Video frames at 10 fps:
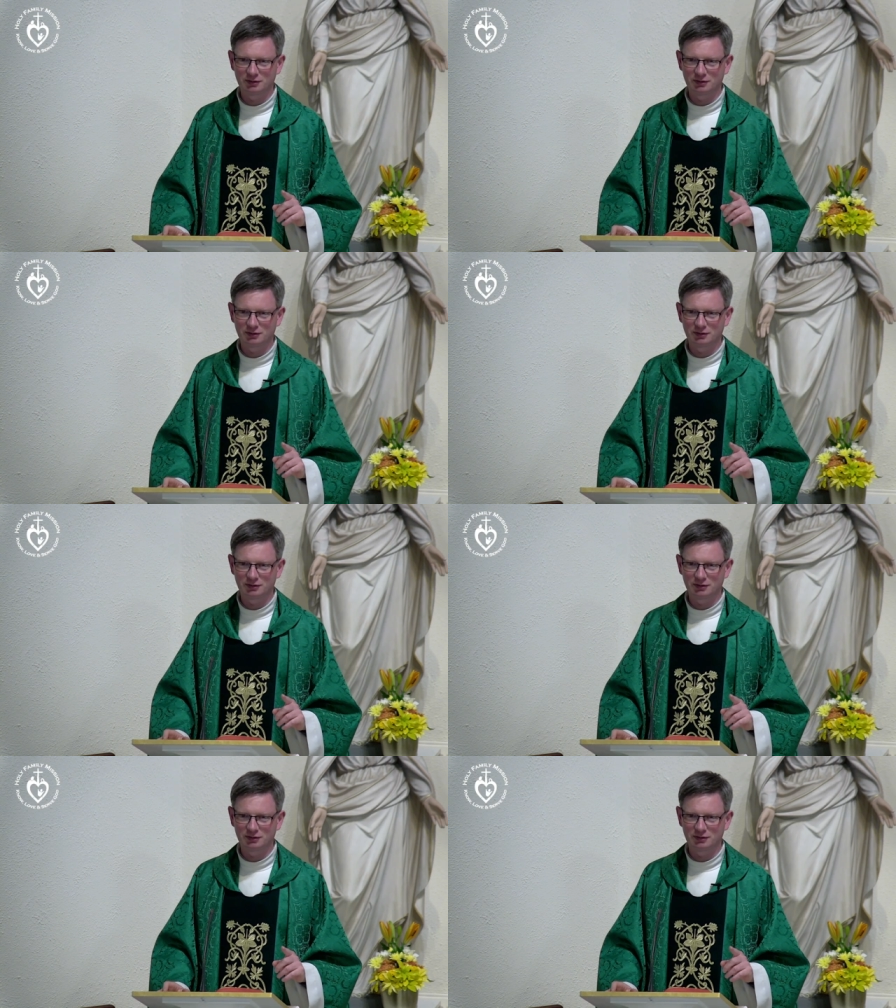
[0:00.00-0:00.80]

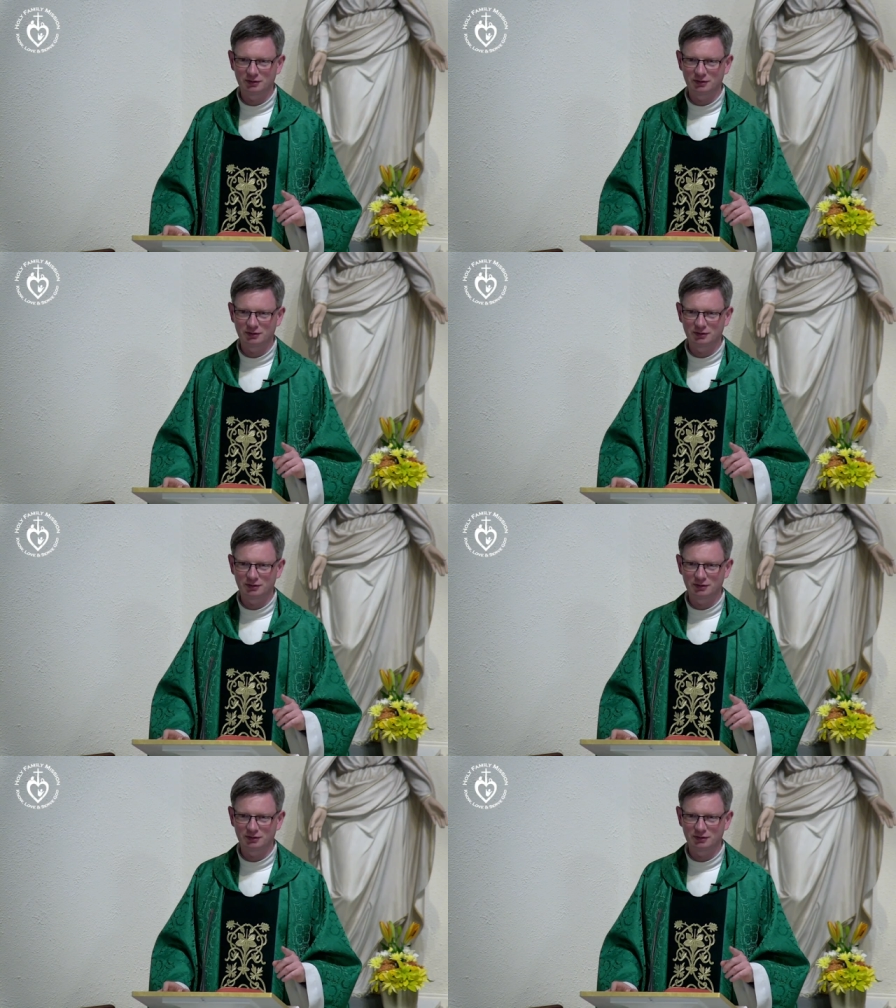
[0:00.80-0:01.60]
Uh, twelve
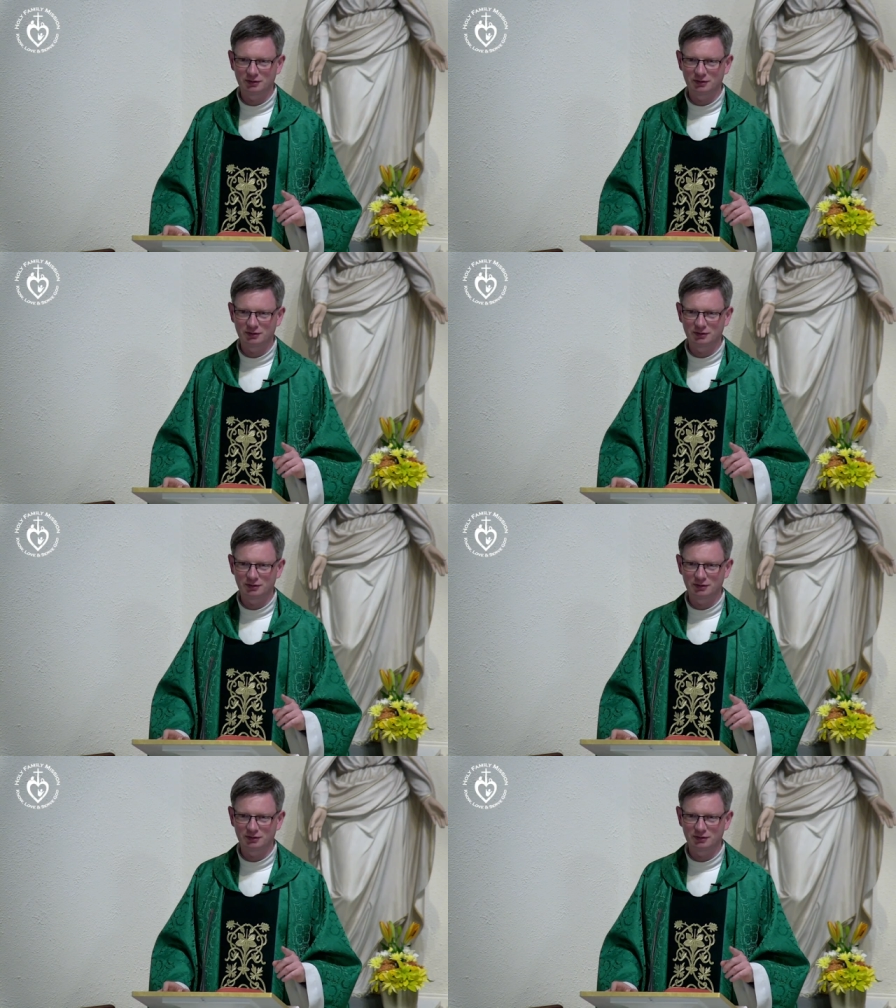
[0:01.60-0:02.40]
years, tw
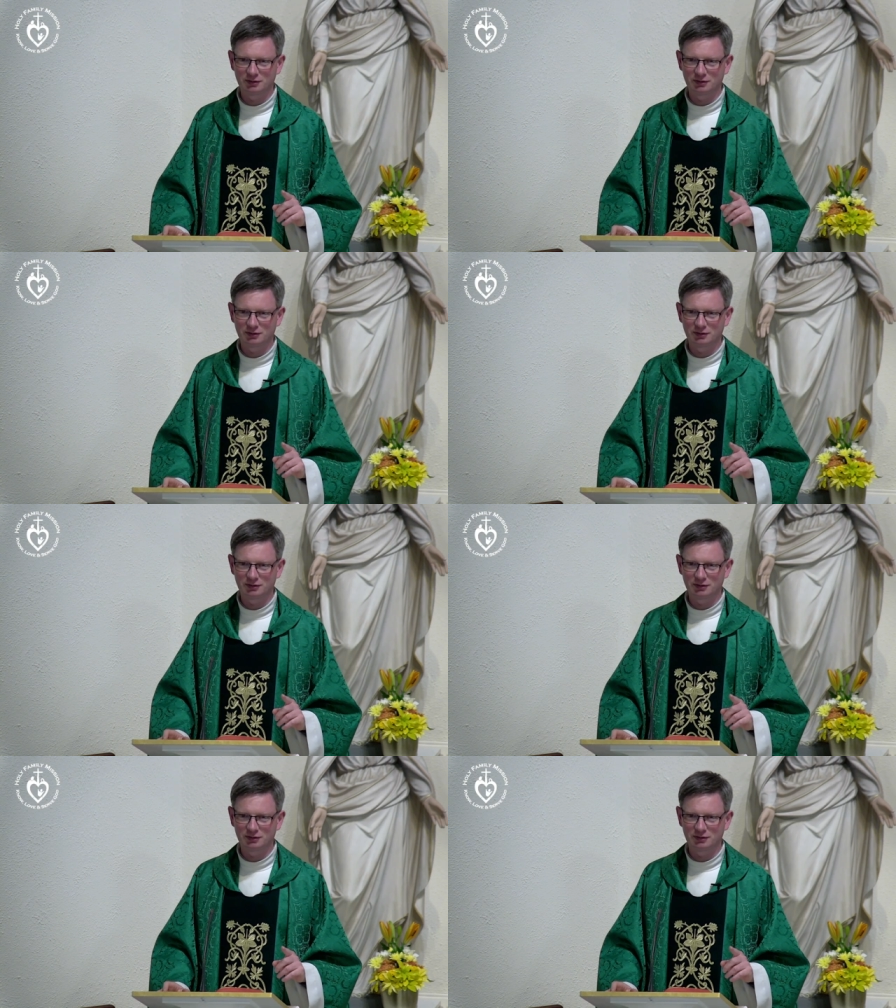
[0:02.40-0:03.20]
the number
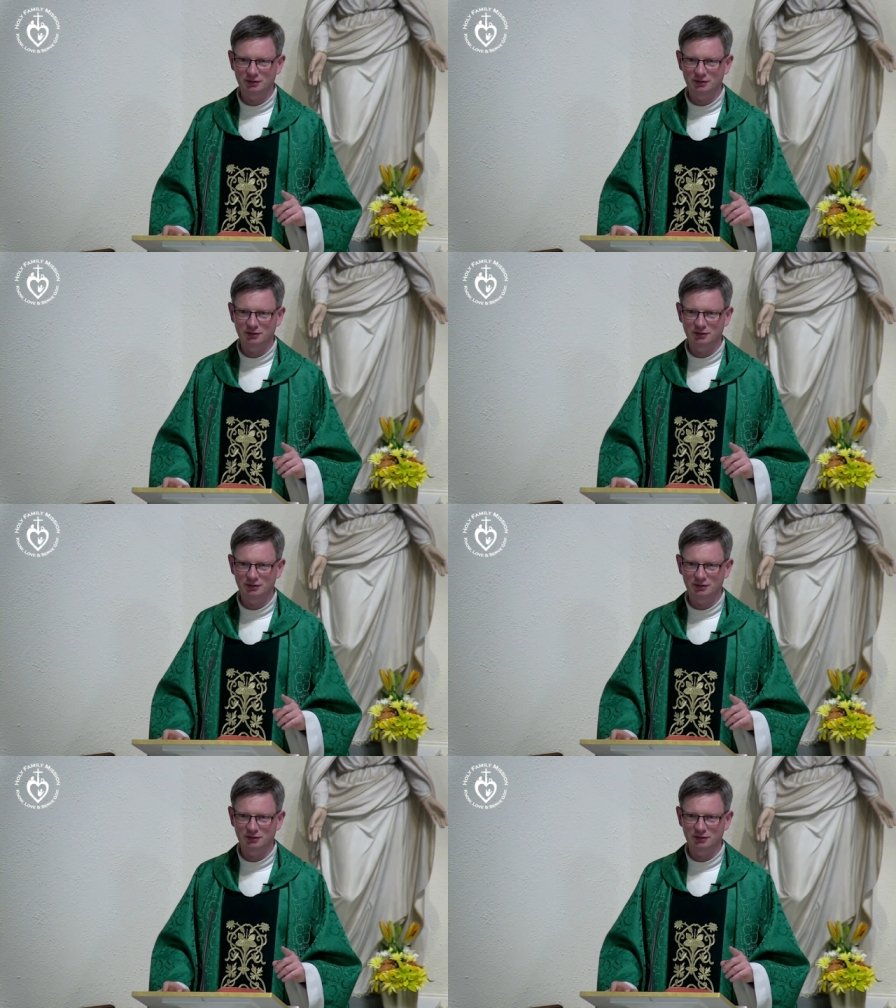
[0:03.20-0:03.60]
twelve uh,